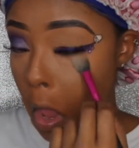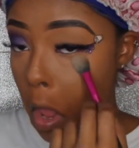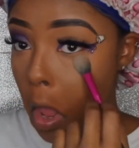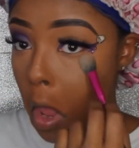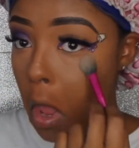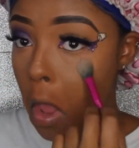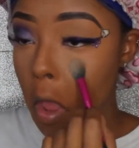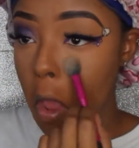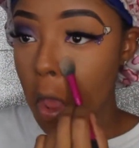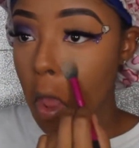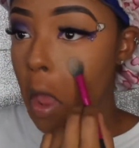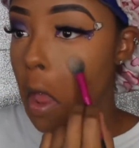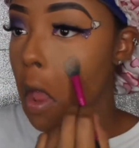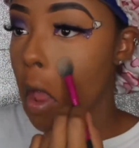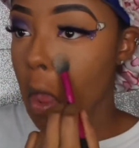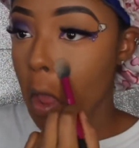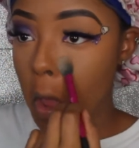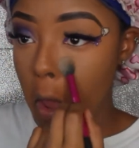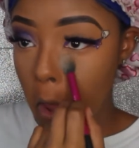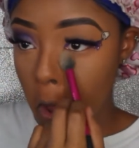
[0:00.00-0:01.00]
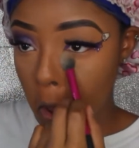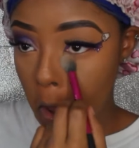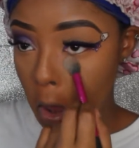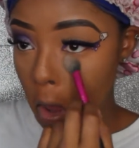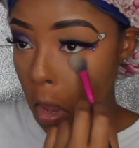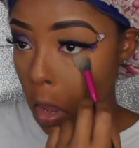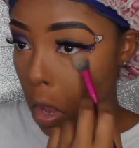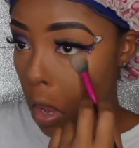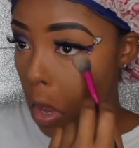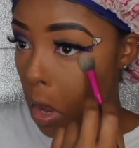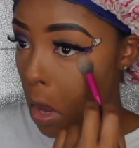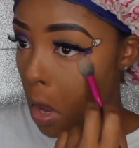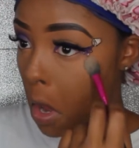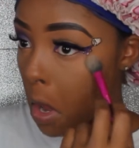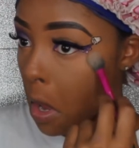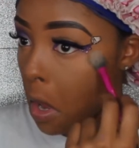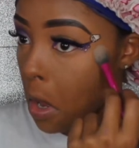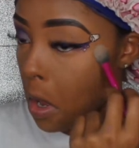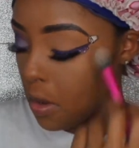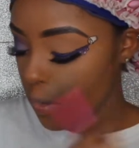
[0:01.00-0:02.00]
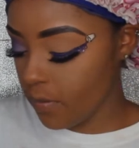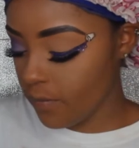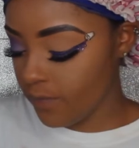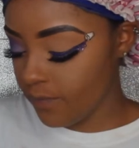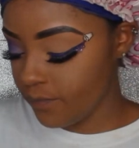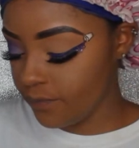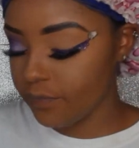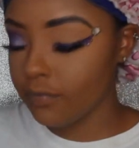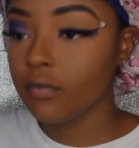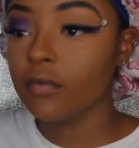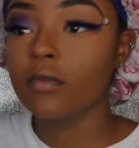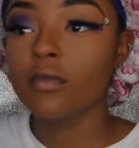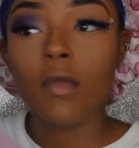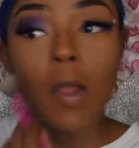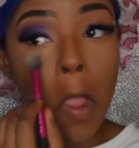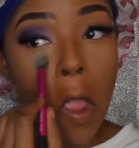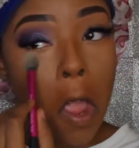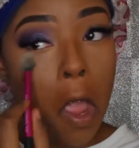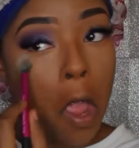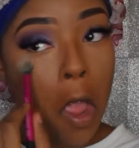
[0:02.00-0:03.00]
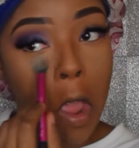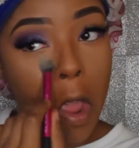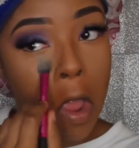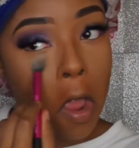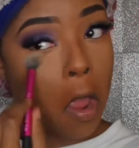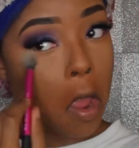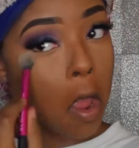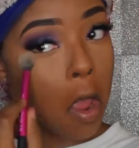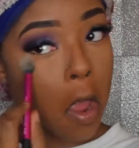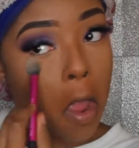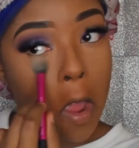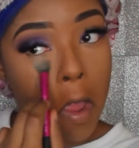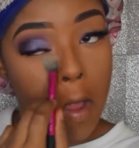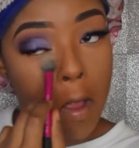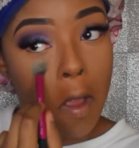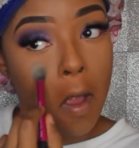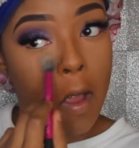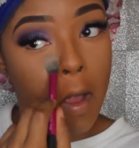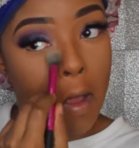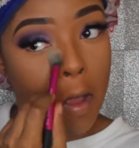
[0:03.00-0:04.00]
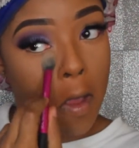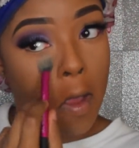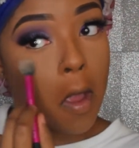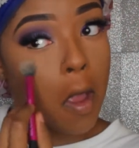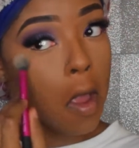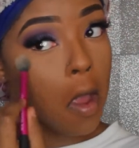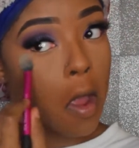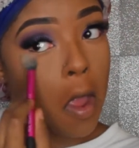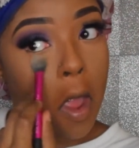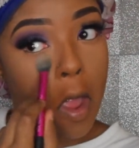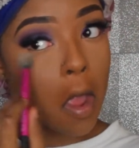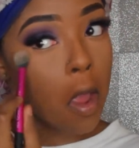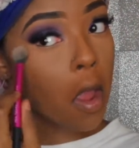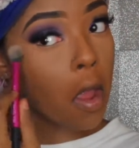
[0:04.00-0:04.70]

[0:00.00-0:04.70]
I'm setting up under my eye using Ben Nye, my favorite setting powder.